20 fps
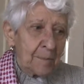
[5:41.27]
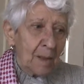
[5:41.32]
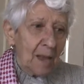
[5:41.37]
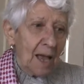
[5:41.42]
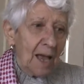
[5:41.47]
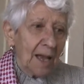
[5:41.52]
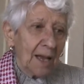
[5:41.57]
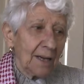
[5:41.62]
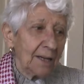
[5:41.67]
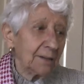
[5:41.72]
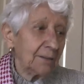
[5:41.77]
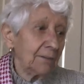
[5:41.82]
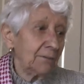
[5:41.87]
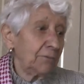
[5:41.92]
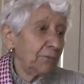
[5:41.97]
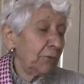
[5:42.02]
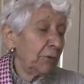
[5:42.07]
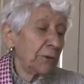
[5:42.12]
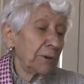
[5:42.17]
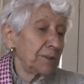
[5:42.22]
And
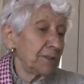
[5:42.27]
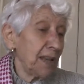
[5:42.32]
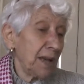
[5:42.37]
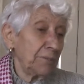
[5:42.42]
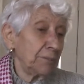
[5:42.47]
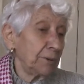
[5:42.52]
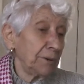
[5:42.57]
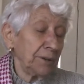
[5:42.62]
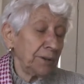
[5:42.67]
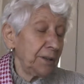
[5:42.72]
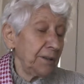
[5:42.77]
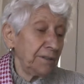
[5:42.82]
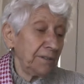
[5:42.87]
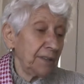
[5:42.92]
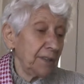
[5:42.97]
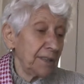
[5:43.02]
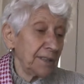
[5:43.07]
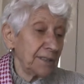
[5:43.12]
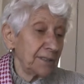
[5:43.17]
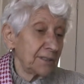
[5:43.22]
for example, he
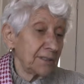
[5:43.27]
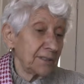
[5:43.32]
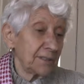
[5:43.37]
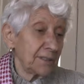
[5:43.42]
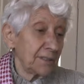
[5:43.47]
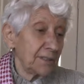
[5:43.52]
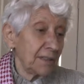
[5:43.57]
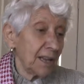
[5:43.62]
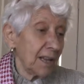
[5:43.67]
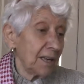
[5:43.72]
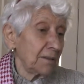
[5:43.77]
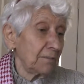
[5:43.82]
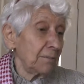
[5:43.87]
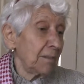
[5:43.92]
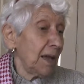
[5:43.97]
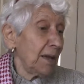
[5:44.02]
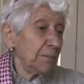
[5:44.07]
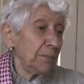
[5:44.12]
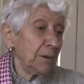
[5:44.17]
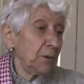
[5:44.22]
thinks that
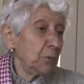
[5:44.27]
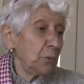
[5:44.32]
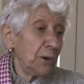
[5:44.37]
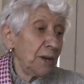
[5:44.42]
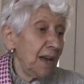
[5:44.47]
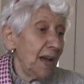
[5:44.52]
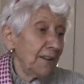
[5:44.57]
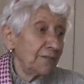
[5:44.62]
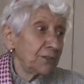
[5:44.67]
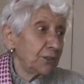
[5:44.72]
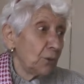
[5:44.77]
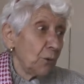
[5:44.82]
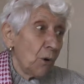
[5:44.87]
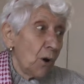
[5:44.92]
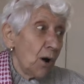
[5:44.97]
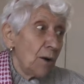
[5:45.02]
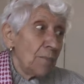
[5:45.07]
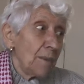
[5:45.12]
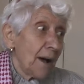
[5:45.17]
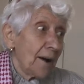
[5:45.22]
maybe we have to
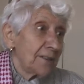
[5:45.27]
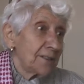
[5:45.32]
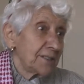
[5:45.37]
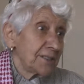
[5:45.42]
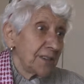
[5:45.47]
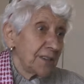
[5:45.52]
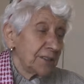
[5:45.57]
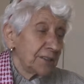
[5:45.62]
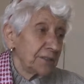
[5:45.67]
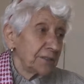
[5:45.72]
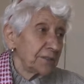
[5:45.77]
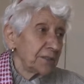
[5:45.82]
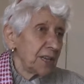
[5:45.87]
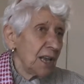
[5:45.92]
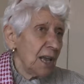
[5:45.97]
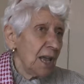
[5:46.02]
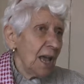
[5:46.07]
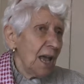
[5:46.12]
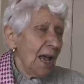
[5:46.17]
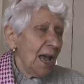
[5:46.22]
arm ourselves.
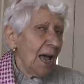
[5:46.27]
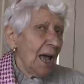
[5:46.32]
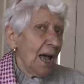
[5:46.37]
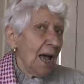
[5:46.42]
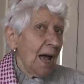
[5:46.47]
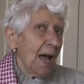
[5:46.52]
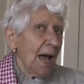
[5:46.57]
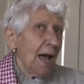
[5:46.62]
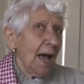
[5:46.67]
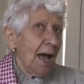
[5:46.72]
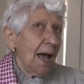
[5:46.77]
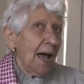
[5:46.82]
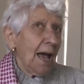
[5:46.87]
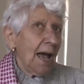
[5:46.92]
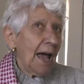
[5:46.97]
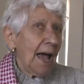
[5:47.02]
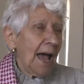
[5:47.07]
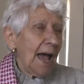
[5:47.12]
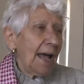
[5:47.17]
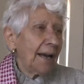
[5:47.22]
Mm-hmm.
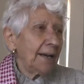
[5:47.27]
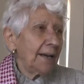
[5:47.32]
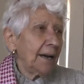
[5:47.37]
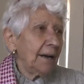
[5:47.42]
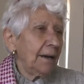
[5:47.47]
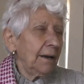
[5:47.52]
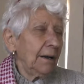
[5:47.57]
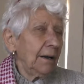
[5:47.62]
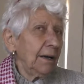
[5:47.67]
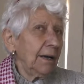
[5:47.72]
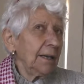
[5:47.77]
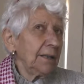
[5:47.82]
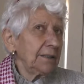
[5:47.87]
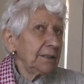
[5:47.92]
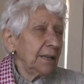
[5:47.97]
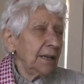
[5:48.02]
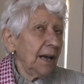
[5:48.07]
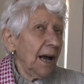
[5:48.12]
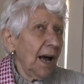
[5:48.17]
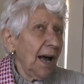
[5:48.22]
And
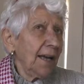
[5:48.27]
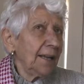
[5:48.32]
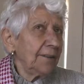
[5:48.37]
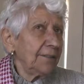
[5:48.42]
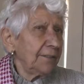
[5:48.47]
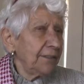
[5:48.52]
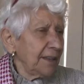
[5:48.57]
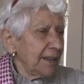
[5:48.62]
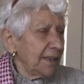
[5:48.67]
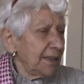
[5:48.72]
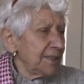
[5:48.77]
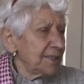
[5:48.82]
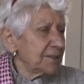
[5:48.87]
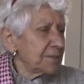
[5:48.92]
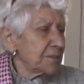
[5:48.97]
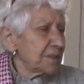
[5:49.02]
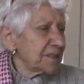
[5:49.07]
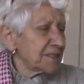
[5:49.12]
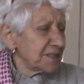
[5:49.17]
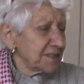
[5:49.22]
I think he's
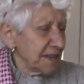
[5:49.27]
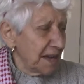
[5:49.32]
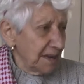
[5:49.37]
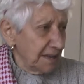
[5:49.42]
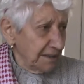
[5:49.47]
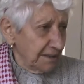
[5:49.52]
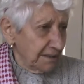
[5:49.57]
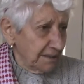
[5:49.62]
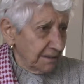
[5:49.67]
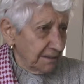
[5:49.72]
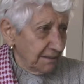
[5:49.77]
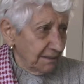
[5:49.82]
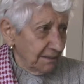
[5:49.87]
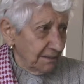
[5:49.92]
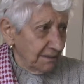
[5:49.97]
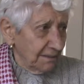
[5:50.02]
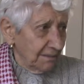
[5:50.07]
mistaken.